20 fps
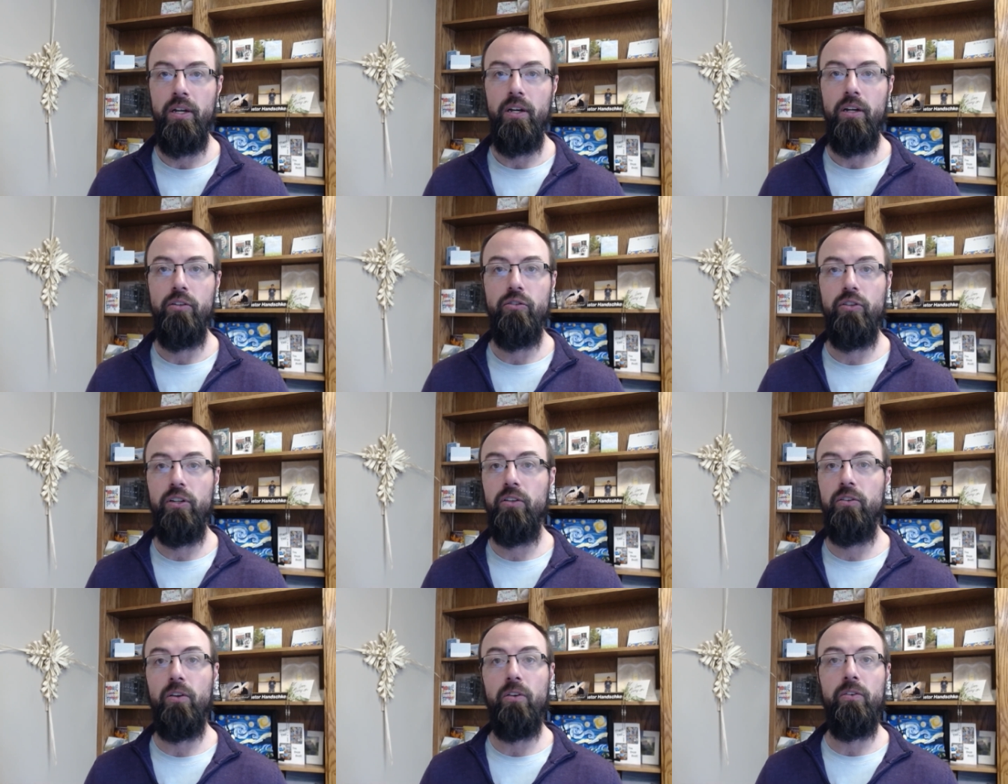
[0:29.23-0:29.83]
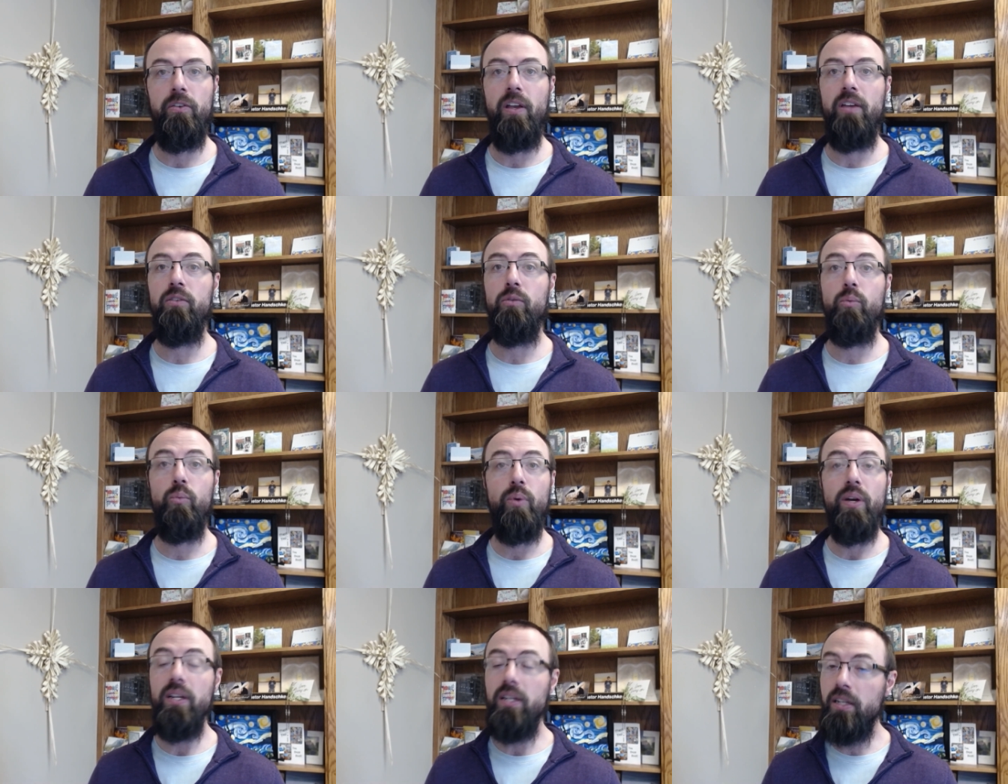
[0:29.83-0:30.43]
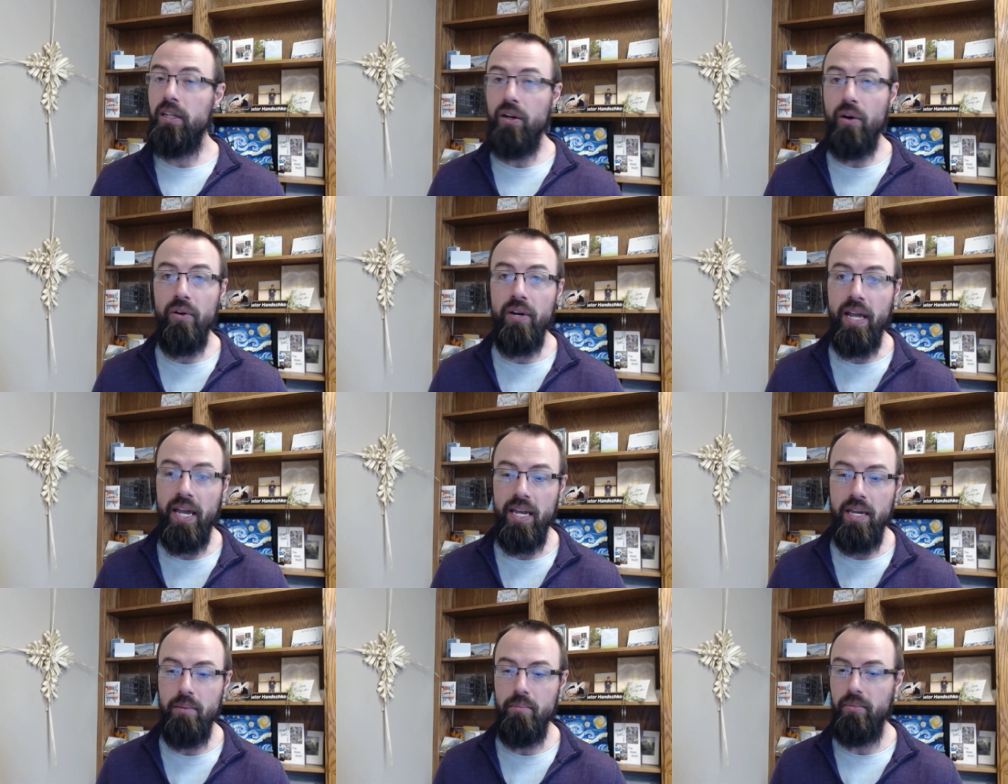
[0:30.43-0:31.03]
Jesus has written your
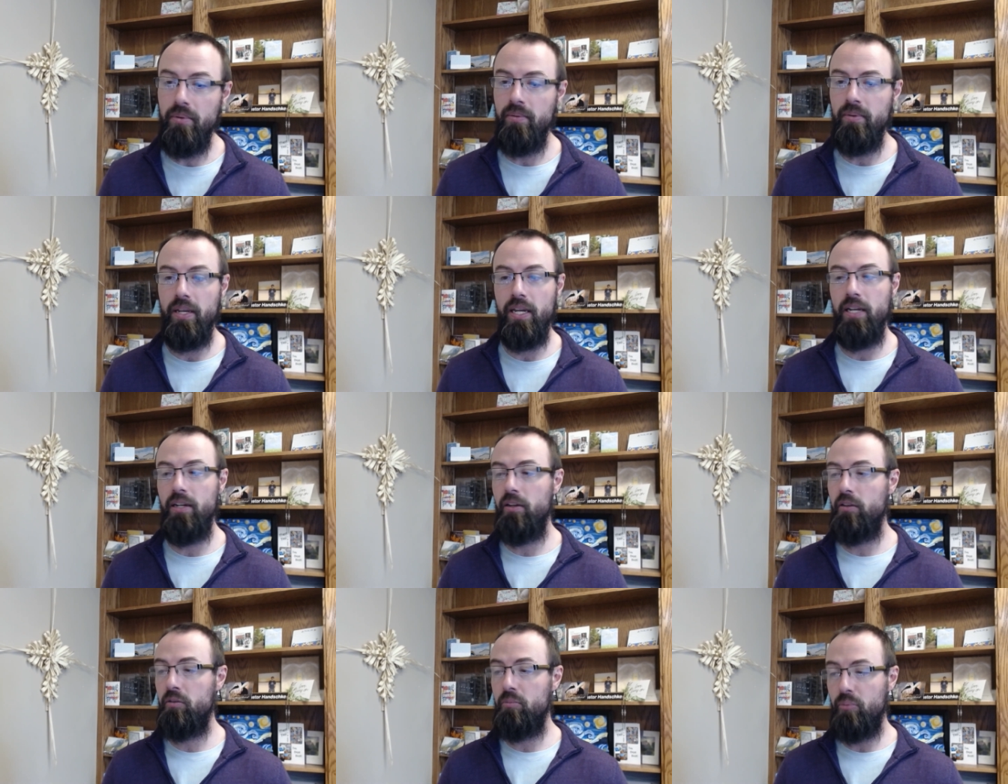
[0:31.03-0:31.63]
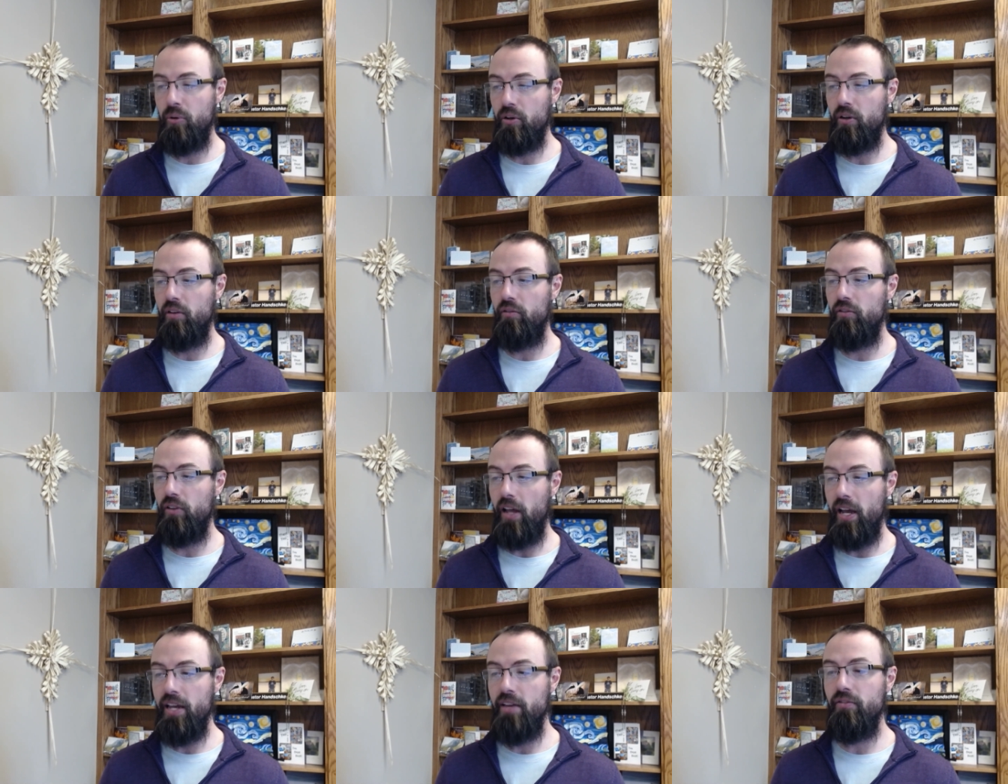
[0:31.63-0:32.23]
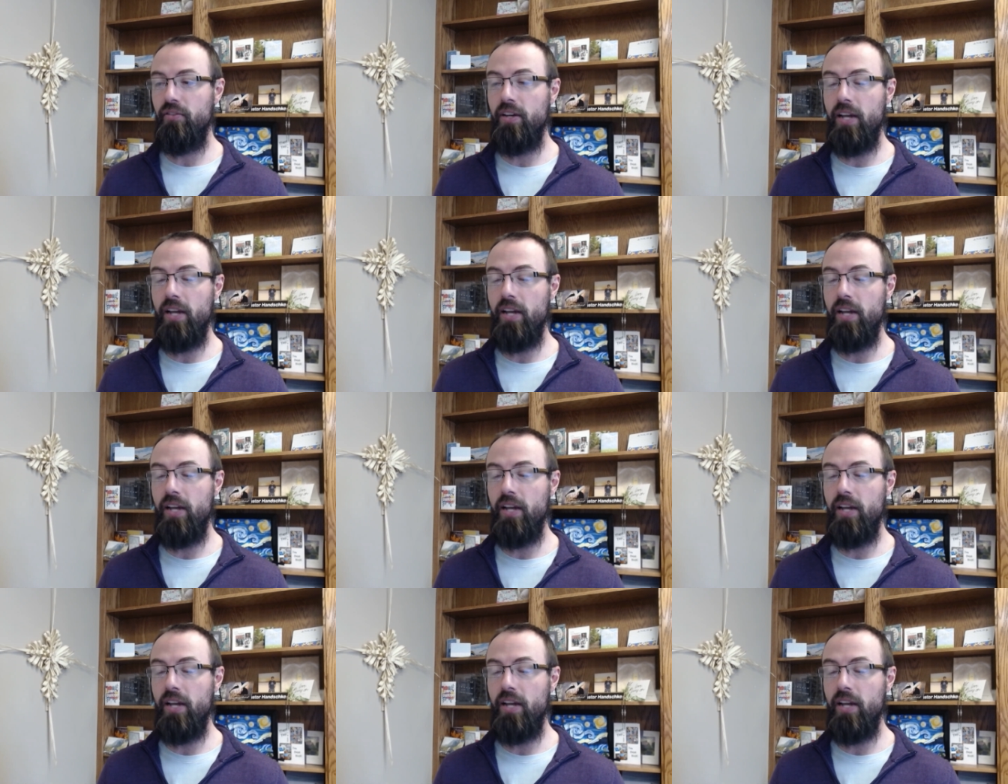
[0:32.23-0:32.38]
name in his book of life.